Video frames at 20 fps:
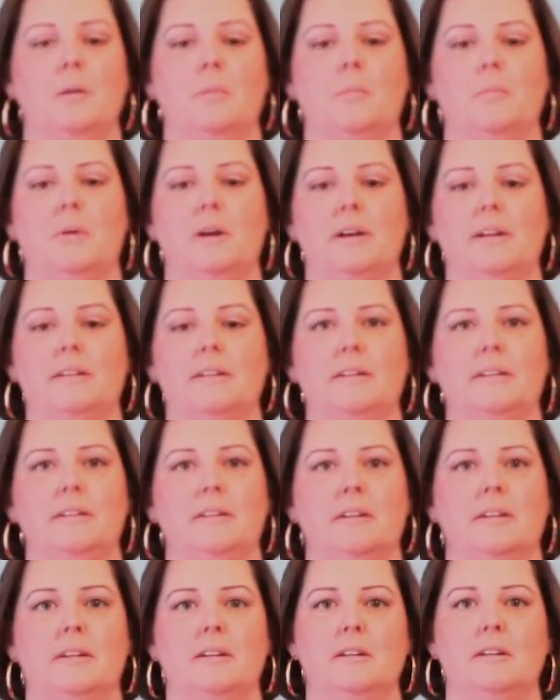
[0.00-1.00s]
but
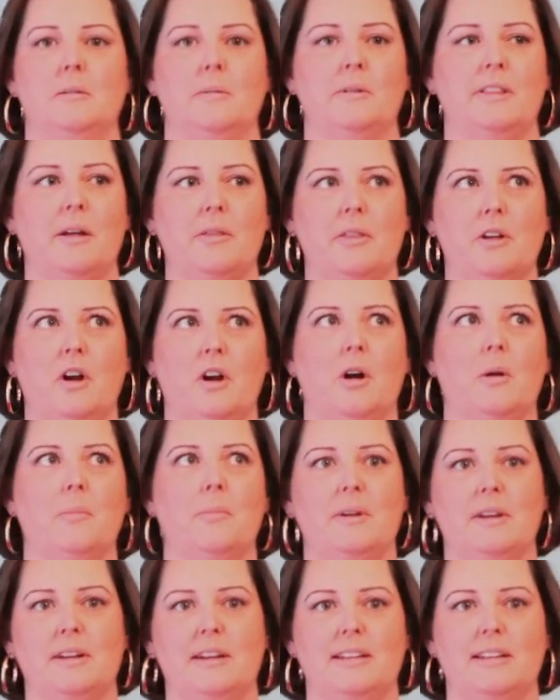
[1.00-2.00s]
without the
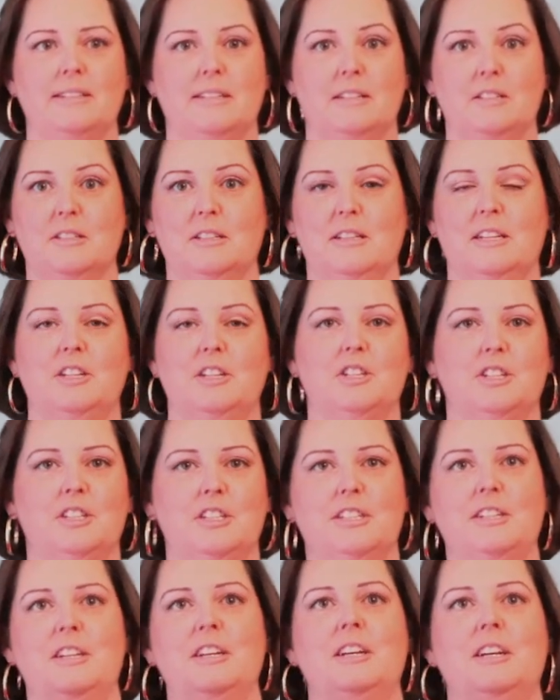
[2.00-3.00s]
carpet as
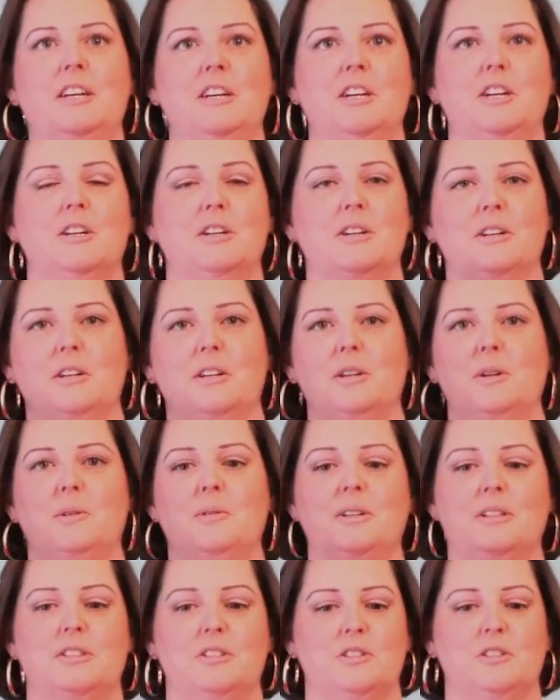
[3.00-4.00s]
insulation, you know,
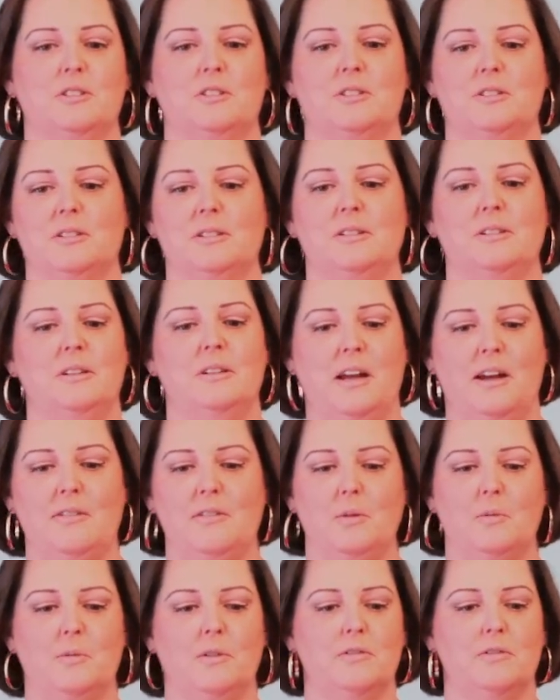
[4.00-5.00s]
it's just
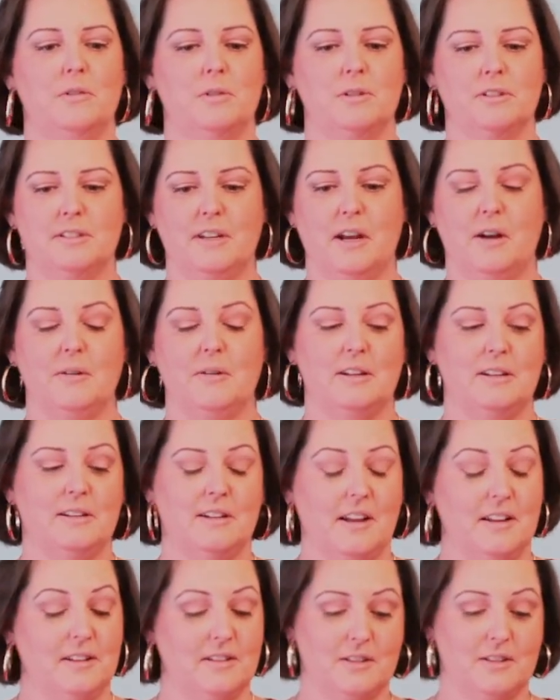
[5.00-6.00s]
having wood floors now,
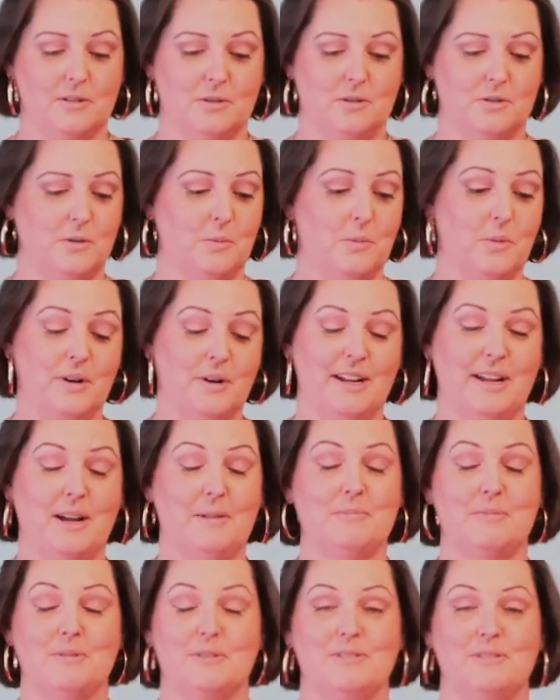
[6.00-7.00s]
and they're so pretty. I'm